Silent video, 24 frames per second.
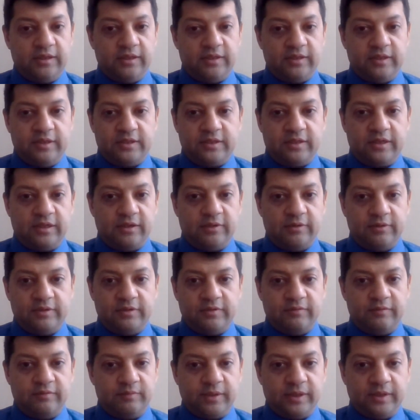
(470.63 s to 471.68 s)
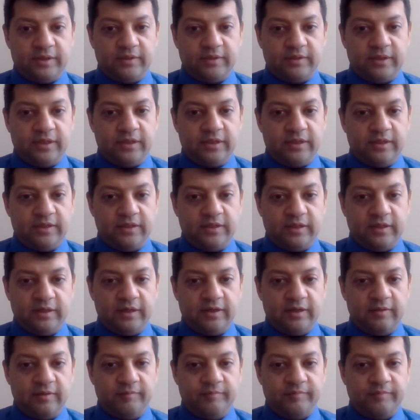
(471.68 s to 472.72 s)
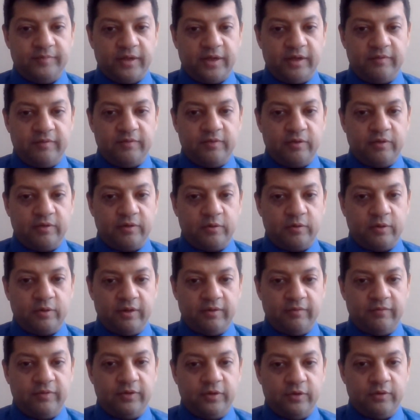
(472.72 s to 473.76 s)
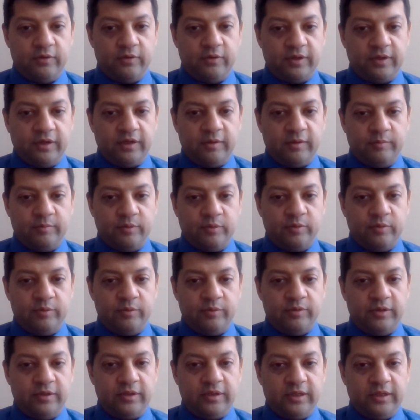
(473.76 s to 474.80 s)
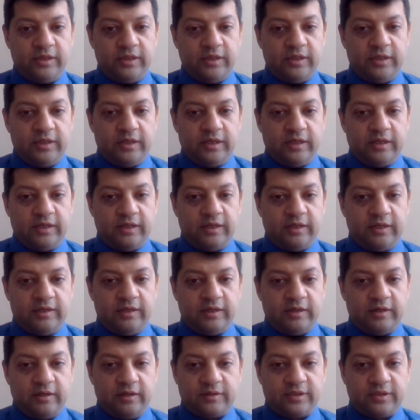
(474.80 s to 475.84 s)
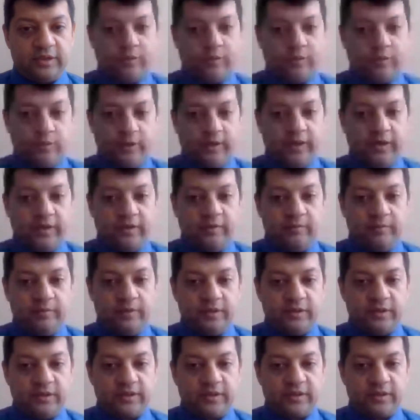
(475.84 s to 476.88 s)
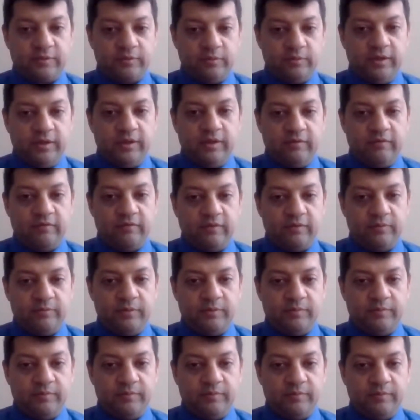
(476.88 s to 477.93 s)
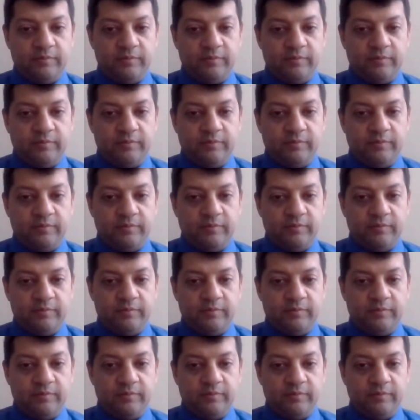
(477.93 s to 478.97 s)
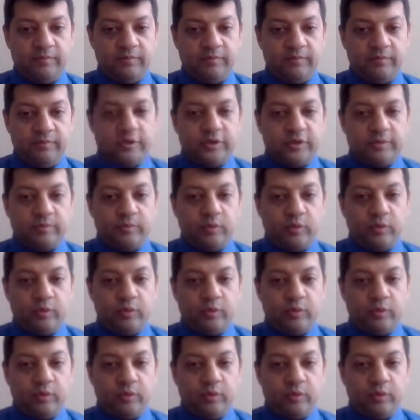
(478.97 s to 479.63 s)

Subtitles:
there's loads of them out there. I've got quite a few that I bought, and I still read them because I still learn from them. And the most